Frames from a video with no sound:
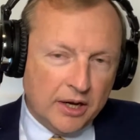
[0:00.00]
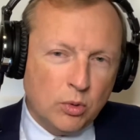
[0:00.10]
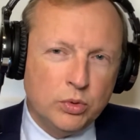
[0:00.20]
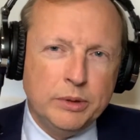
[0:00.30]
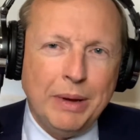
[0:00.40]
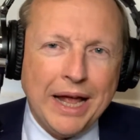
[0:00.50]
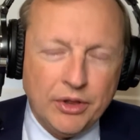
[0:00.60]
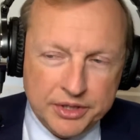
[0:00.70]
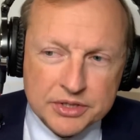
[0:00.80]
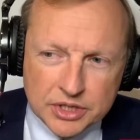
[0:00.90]

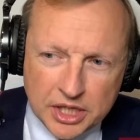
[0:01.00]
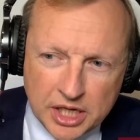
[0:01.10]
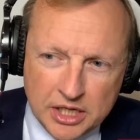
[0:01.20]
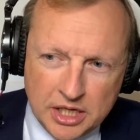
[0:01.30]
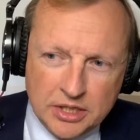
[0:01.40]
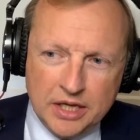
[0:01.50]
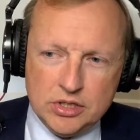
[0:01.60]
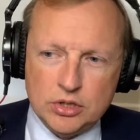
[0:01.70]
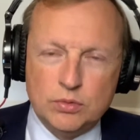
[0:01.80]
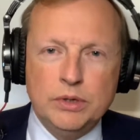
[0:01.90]
rebalancing, and not
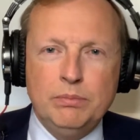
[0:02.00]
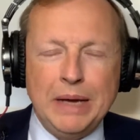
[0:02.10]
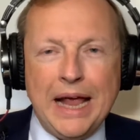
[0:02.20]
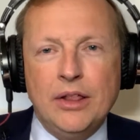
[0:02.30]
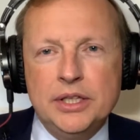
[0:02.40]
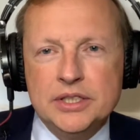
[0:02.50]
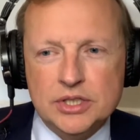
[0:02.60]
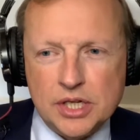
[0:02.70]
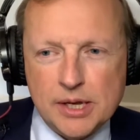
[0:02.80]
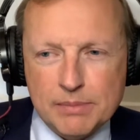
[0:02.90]
just
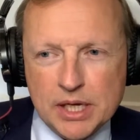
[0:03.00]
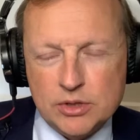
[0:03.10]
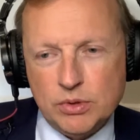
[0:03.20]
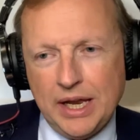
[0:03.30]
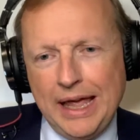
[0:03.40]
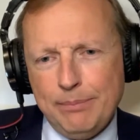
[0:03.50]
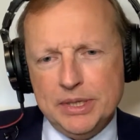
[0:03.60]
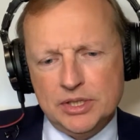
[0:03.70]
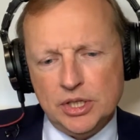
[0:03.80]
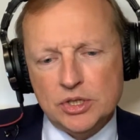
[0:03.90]
rebalancing, because what
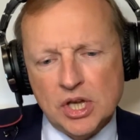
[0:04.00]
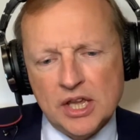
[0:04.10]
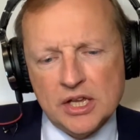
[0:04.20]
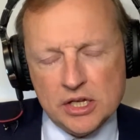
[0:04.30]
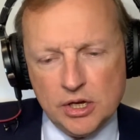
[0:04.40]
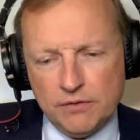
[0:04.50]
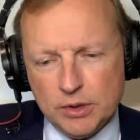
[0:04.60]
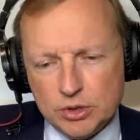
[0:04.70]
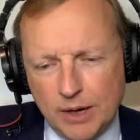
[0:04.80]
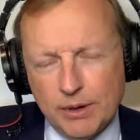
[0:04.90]
happens is, if the
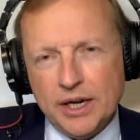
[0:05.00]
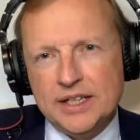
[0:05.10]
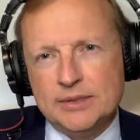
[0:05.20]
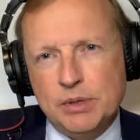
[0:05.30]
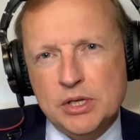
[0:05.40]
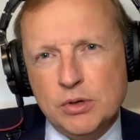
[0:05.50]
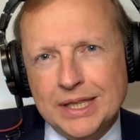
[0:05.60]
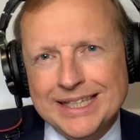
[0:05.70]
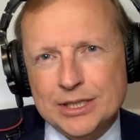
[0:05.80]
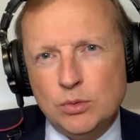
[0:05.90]
stock market has been
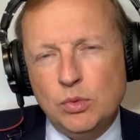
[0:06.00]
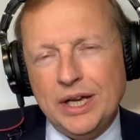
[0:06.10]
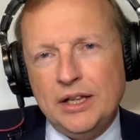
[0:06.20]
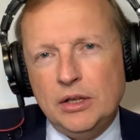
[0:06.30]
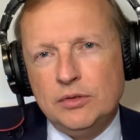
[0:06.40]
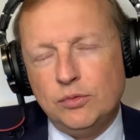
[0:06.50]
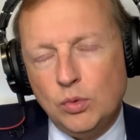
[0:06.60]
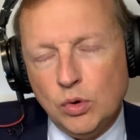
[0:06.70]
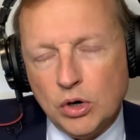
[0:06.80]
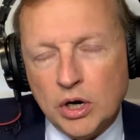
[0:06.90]
doing this well
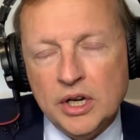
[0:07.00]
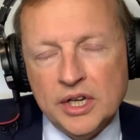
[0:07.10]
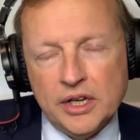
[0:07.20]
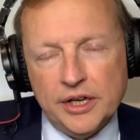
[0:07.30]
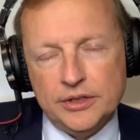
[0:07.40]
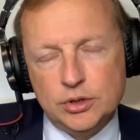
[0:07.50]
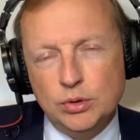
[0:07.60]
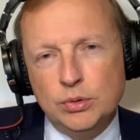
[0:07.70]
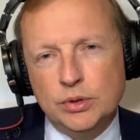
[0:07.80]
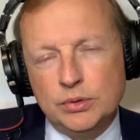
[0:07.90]
for a
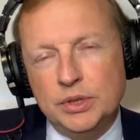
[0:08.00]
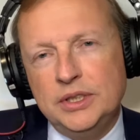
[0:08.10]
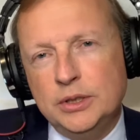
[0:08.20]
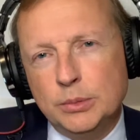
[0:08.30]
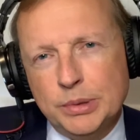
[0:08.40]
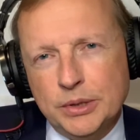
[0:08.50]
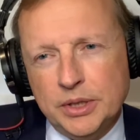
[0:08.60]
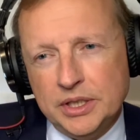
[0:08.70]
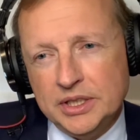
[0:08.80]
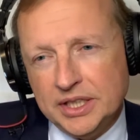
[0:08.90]
2 or 3 year
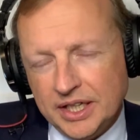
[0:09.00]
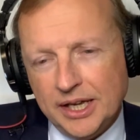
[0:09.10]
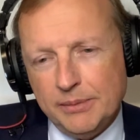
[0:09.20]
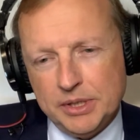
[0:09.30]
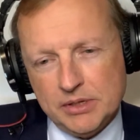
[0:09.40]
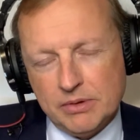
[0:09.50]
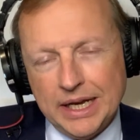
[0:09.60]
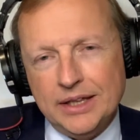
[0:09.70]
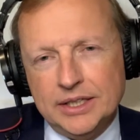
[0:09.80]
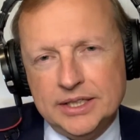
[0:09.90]
period of time, and the
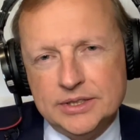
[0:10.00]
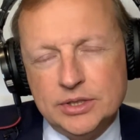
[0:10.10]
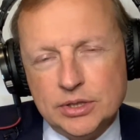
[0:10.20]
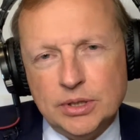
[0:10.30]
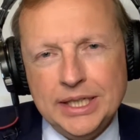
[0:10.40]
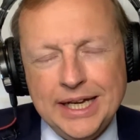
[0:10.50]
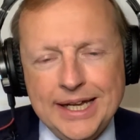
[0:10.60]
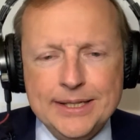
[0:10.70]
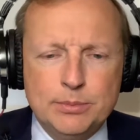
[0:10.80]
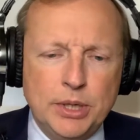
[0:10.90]
reality is it certainly
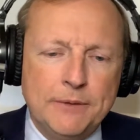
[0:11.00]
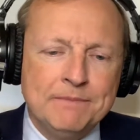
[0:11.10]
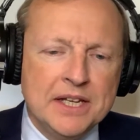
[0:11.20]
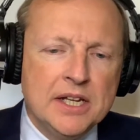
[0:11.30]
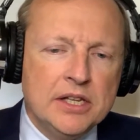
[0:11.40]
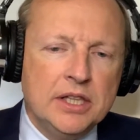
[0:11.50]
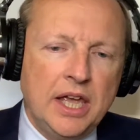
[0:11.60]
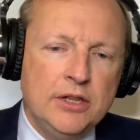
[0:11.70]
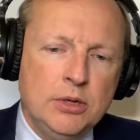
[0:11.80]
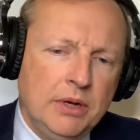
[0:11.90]
has been,
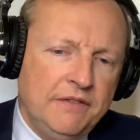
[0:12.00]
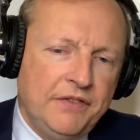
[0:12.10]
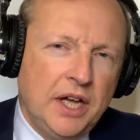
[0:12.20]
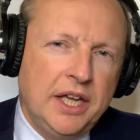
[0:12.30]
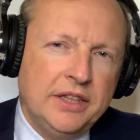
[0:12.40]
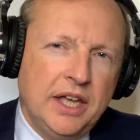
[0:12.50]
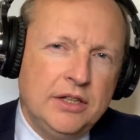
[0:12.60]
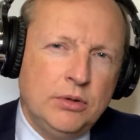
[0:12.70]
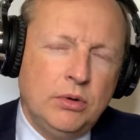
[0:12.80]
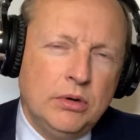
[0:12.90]
then you may find that
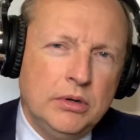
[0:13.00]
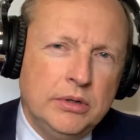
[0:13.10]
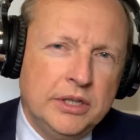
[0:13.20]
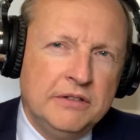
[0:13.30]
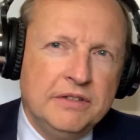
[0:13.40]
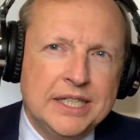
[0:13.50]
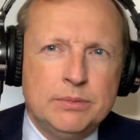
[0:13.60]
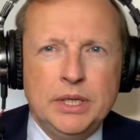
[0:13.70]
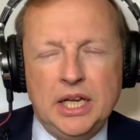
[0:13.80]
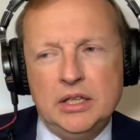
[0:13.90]
your
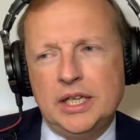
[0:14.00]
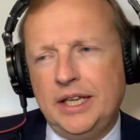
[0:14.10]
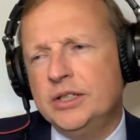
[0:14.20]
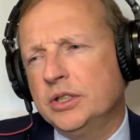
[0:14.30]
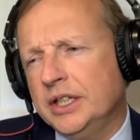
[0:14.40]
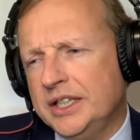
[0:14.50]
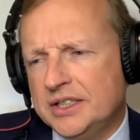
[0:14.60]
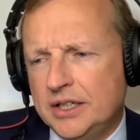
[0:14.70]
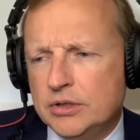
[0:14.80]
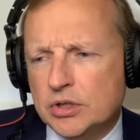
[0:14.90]
investment allocation, let's
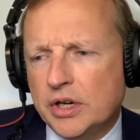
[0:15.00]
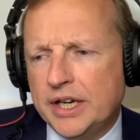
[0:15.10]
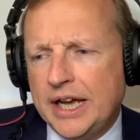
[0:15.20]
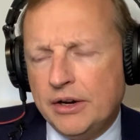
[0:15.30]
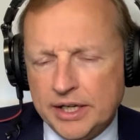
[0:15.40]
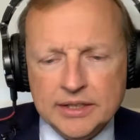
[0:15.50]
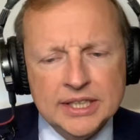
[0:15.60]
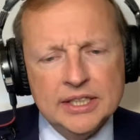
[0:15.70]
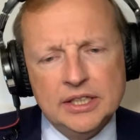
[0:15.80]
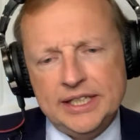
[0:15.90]
say you started out at
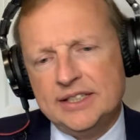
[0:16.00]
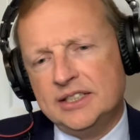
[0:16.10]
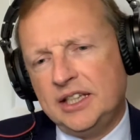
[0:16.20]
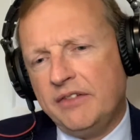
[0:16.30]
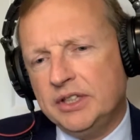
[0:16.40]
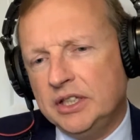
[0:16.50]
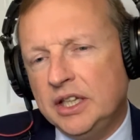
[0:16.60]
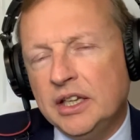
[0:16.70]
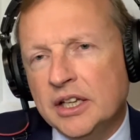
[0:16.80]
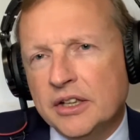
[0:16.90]
like
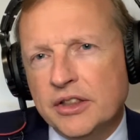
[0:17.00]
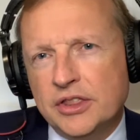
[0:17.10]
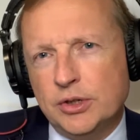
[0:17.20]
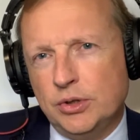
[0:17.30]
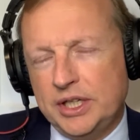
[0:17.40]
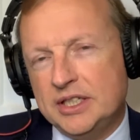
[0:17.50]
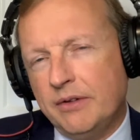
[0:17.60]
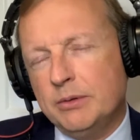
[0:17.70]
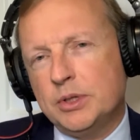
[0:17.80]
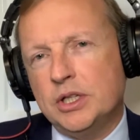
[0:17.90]
70-30,
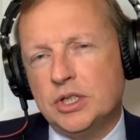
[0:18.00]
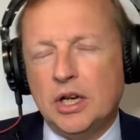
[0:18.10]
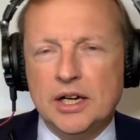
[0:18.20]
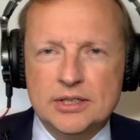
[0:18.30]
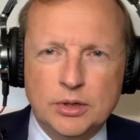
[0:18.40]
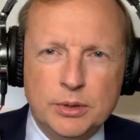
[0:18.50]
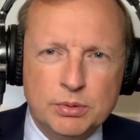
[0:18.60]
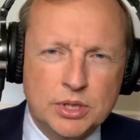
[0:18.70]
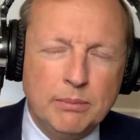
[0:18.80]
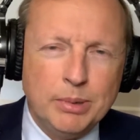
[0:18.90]
70% stocks,
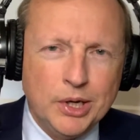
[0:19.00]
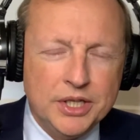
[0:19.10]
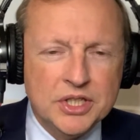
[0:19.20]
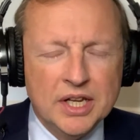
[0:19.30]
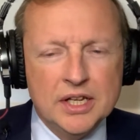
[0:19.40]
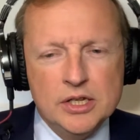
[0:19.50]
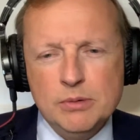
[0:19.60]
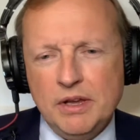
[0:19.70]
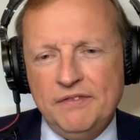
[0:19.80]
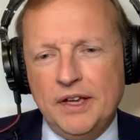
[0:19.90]
30% bonds, you
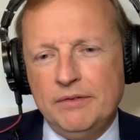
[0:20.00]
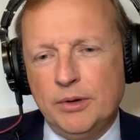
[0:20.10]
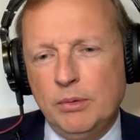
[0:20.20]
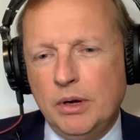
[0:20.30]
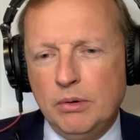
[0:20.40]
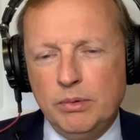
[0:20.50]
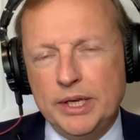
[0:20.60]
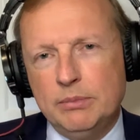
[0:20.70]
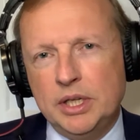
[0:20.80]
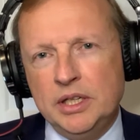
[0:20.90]
may find very well,
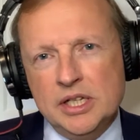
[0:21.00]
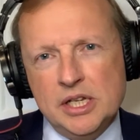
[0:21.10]
wait a minute,